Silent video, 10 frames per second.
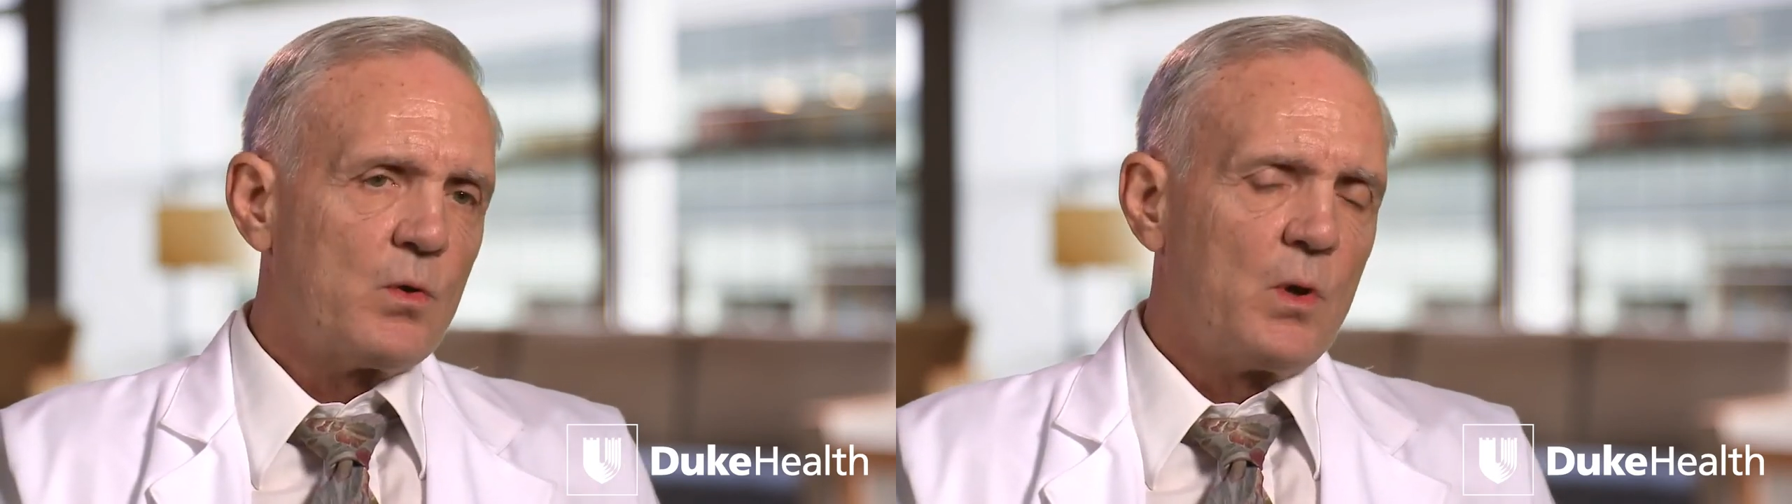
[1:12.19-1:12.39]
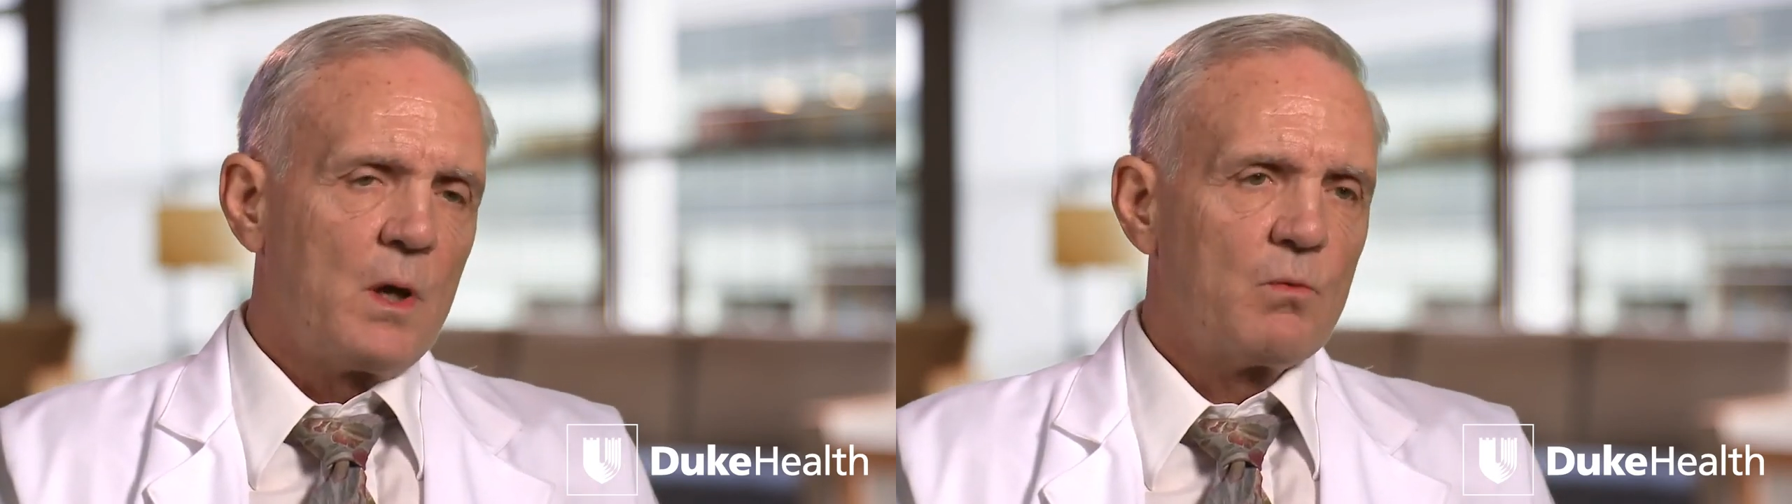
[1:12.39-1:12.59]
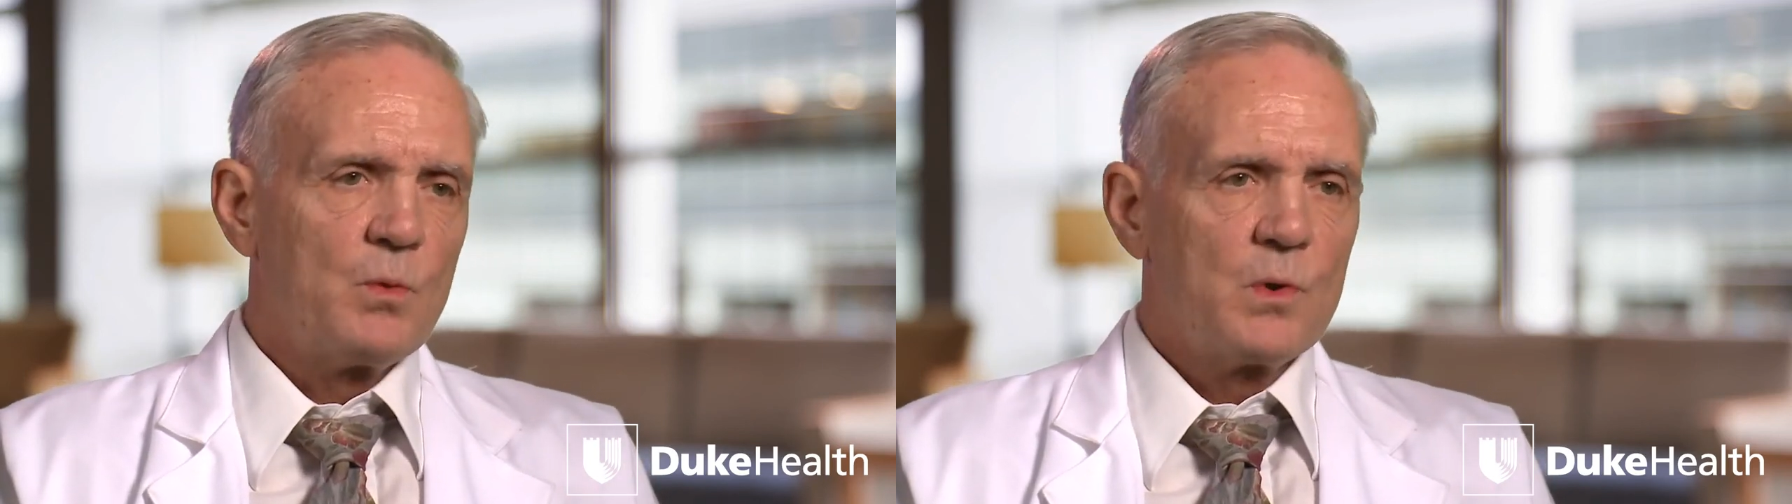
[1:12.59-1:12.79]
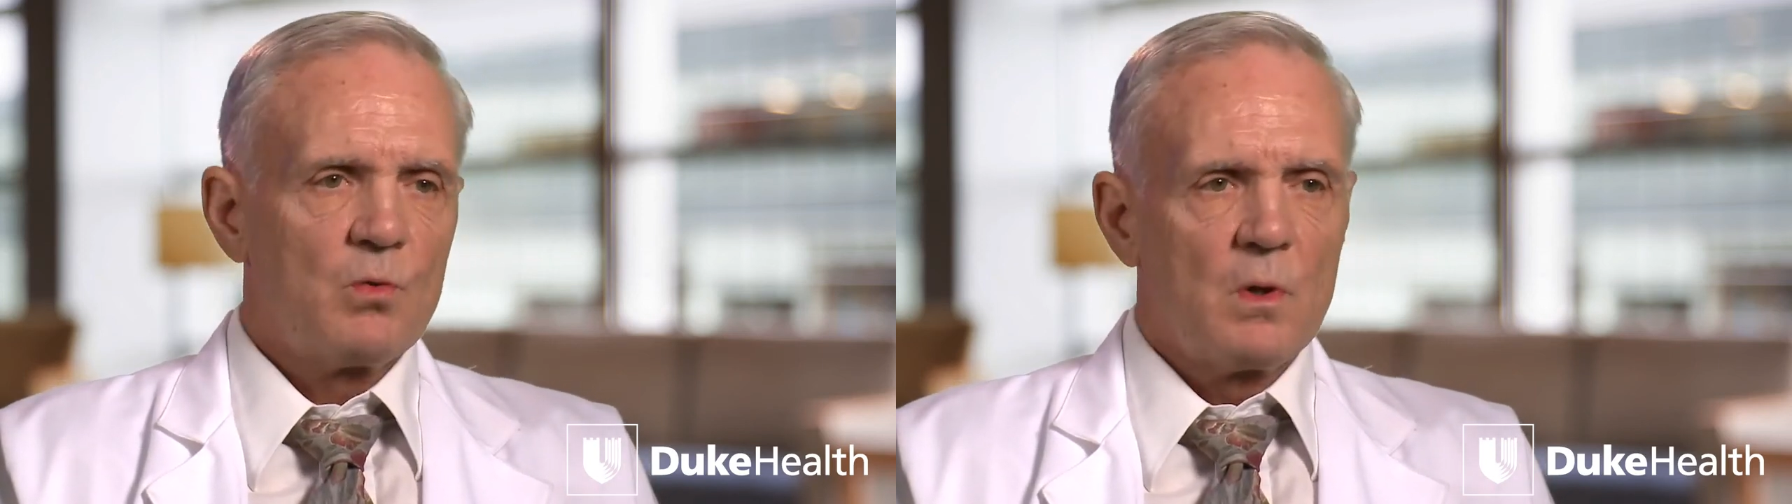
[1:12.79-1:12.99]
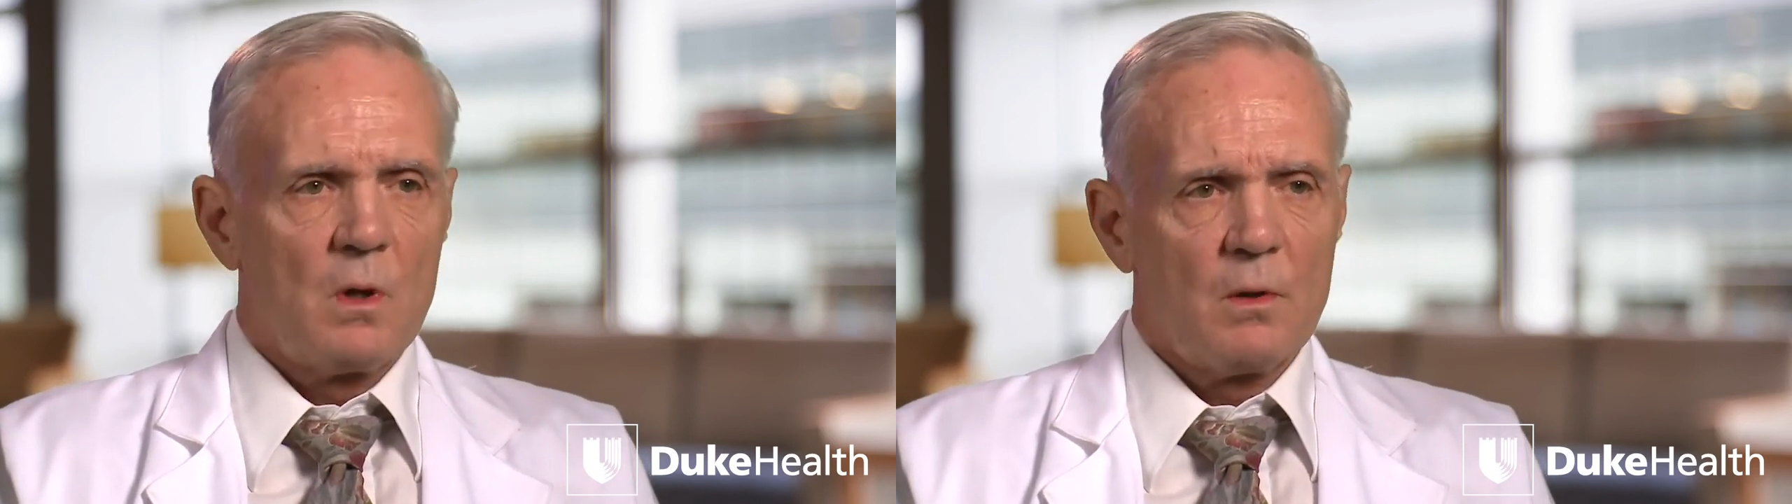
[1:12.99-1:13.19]
who had
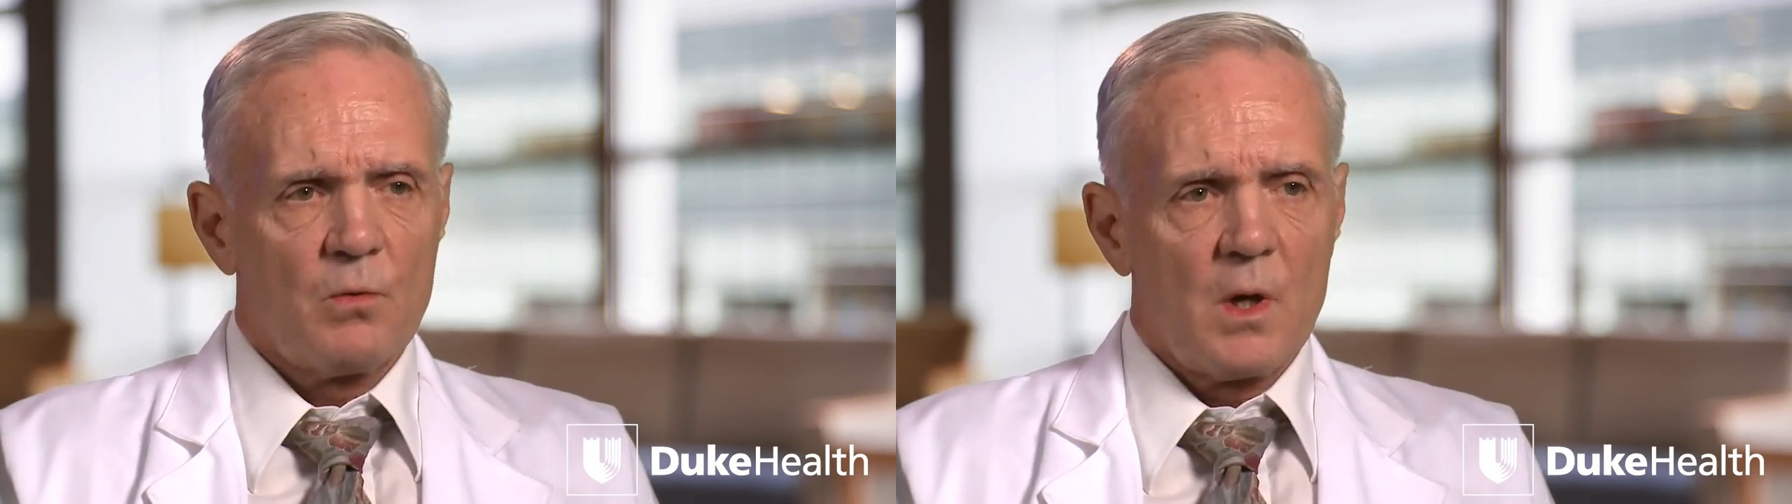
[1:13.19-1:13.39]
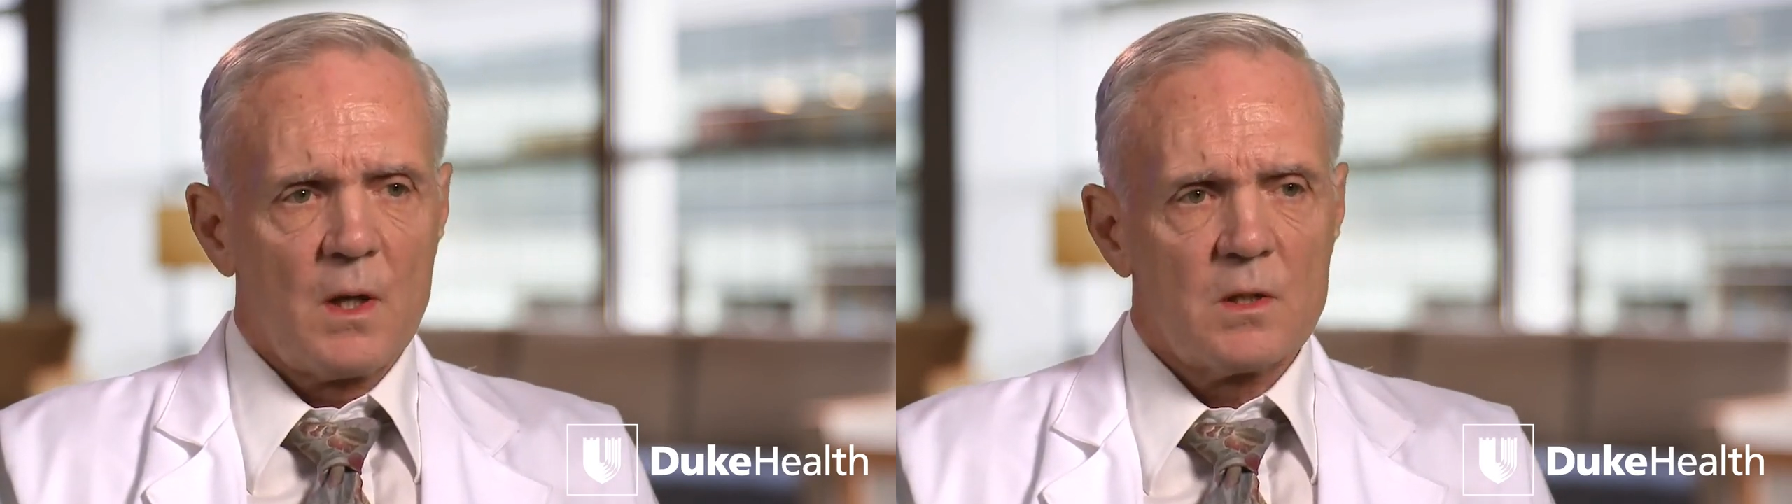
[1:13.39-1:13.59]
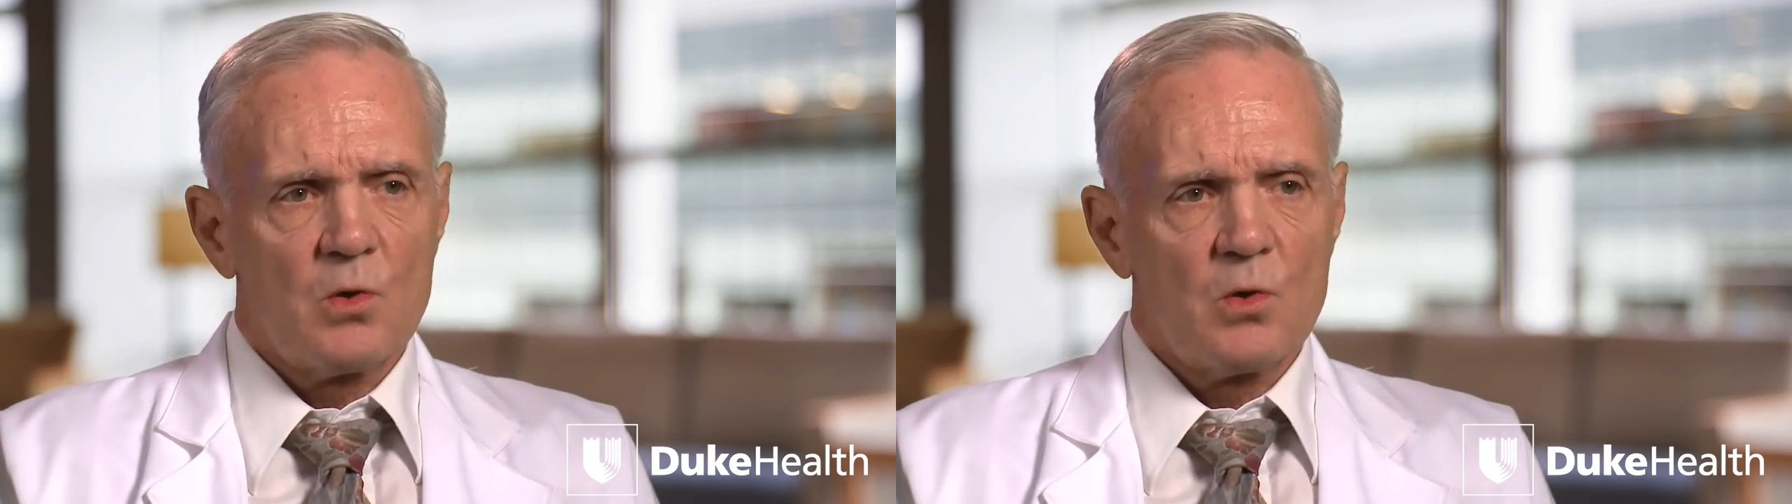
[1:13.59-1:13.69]
rheumatoid arthritis,